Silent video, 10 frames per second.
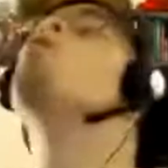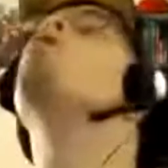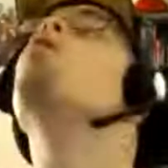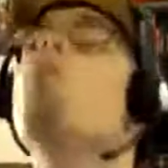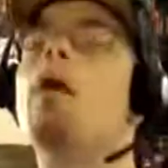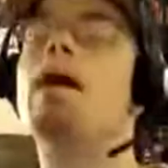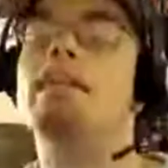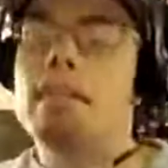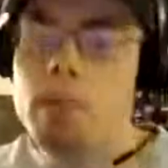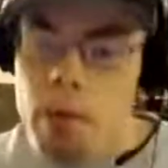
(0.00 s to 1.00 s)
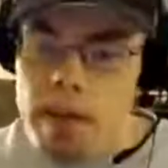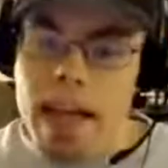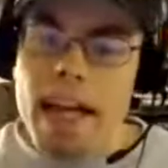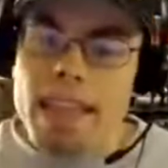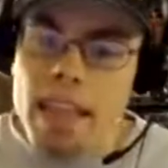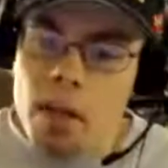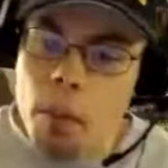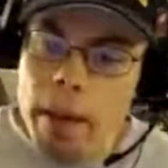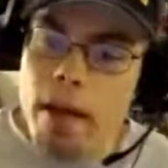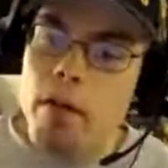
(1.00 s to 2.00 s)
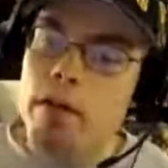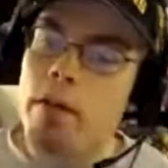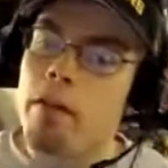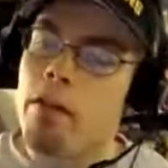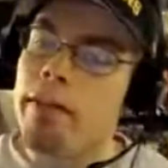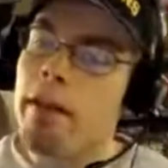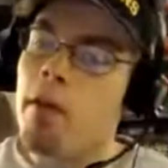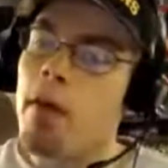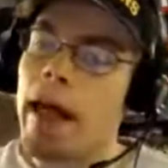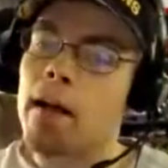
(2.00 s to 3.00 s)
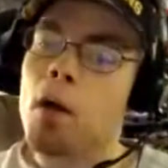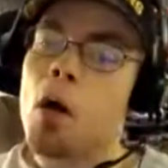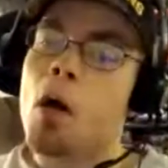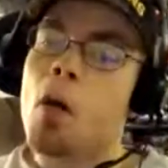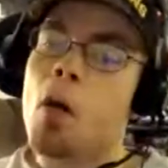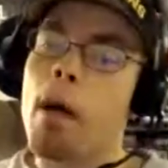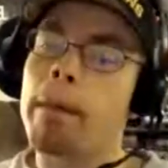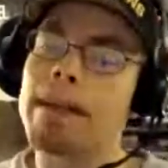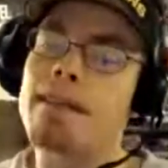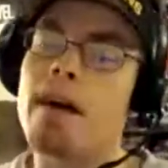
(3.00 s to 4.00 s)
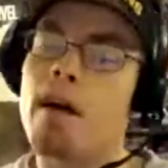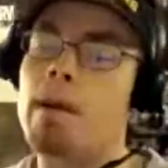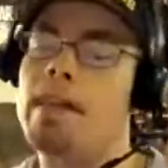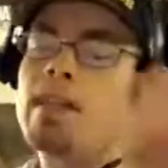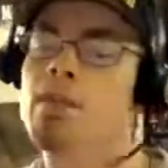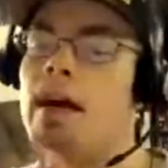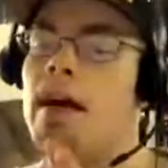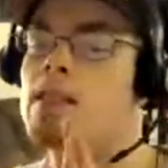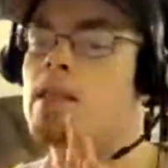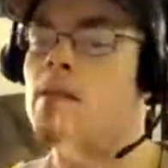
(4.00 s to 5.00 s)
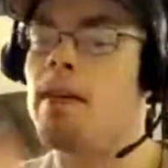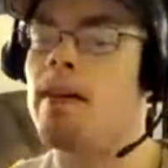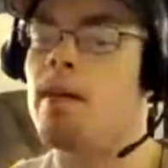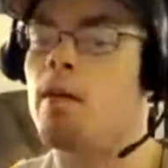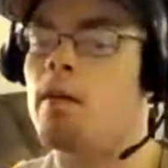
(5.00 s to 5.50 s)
what to predict, and then we go and do a review like, well, we didn't talk about this match because we didn't know what was gonna